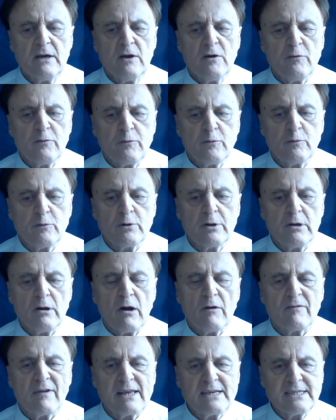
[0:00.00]
food
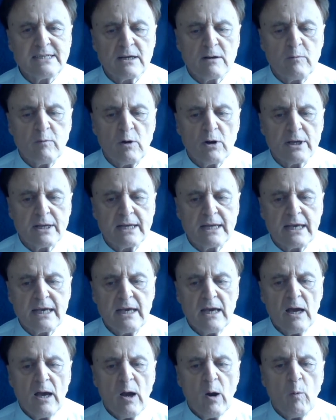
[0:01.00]
of lesser quality
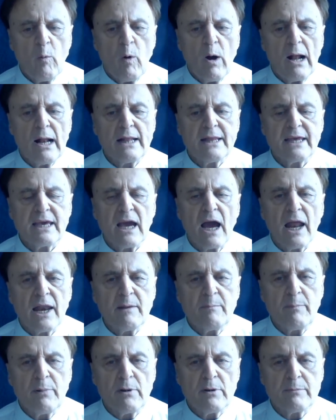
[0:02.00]
while the
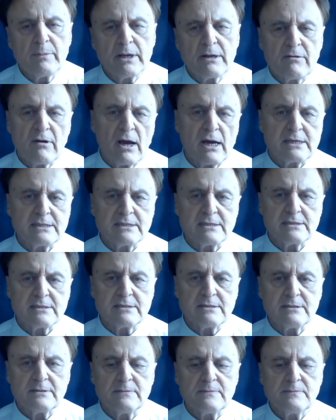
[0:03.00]
unemployment
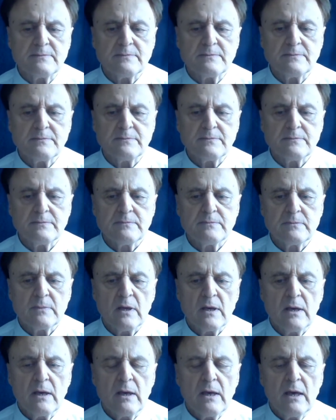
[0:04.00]
rises.
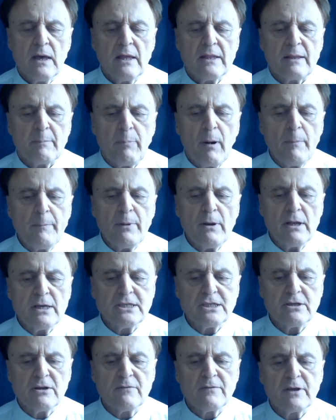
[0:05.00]
The
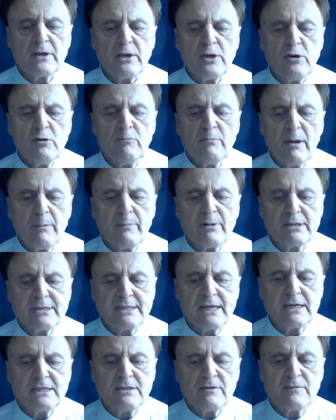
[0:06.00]
population of the new member
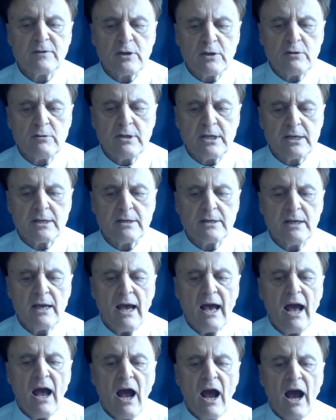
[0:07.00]
states of the Union
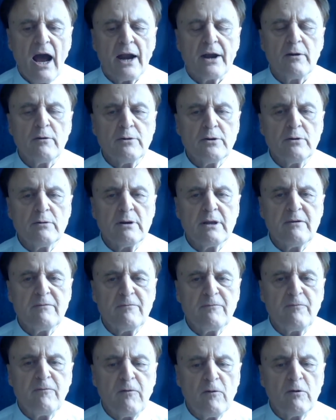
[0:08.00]
are not only
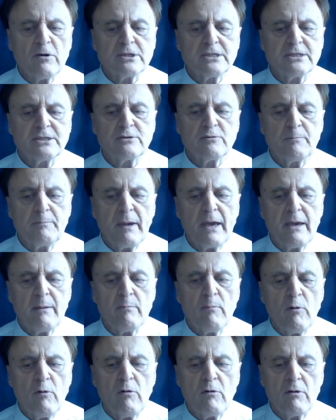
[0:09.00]
forced to pay
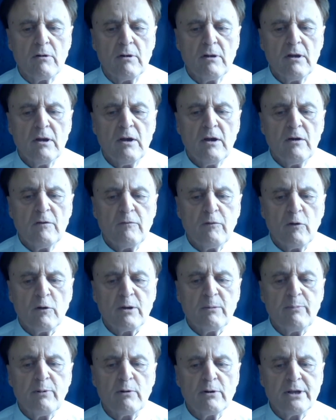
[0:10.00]
more for
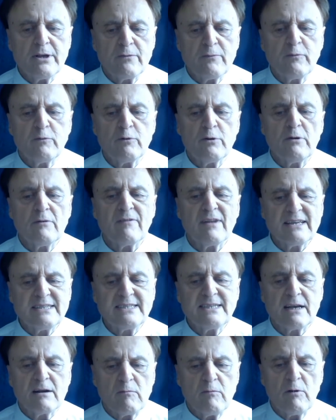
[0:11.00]
imported food of
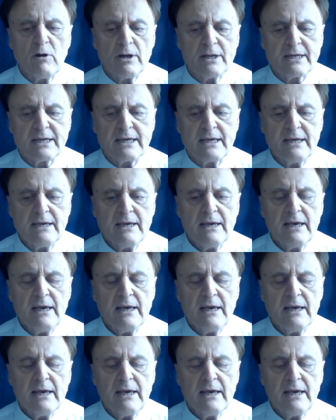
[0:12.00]
lesser quality,